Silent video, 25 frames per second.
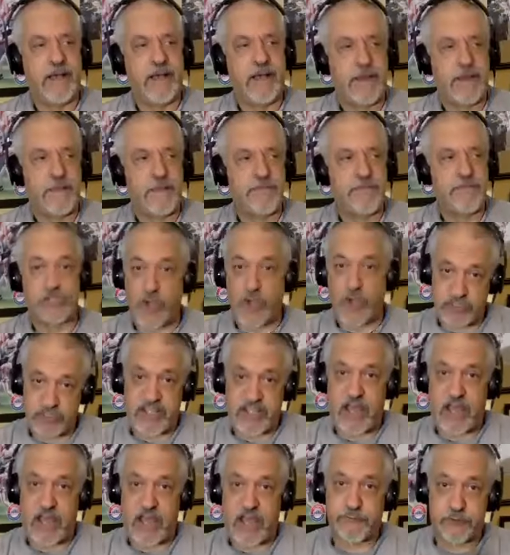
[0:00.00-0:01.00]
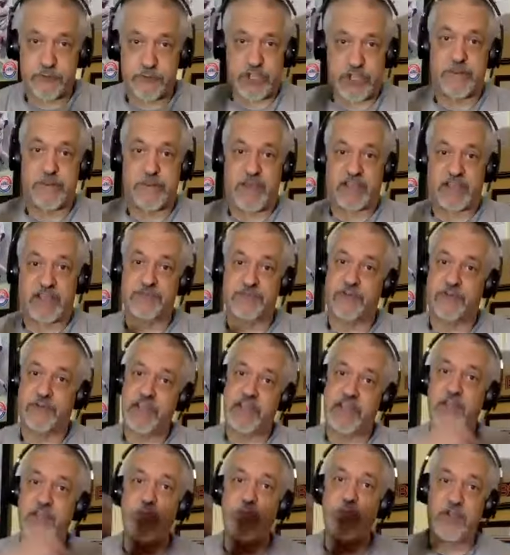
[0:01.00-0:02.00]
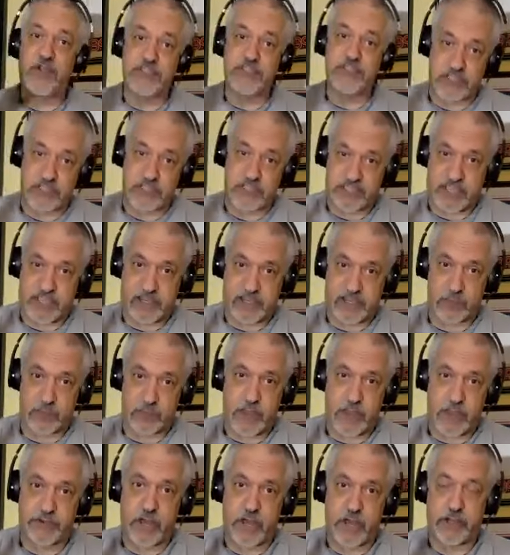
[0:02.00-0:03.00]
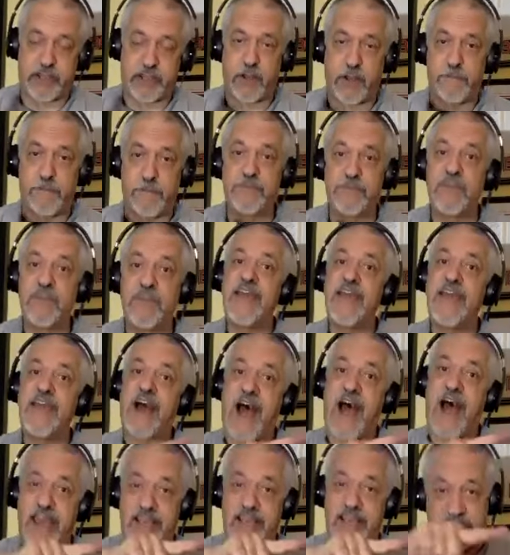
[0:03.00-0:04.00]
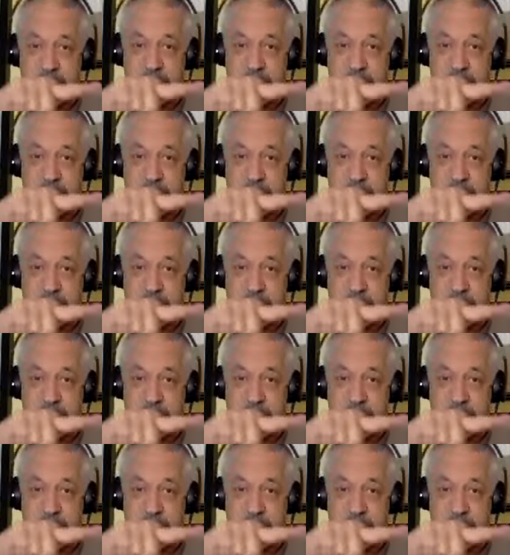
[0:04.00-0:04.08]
So I was down for Janibek's fight. He wins on second round knockout.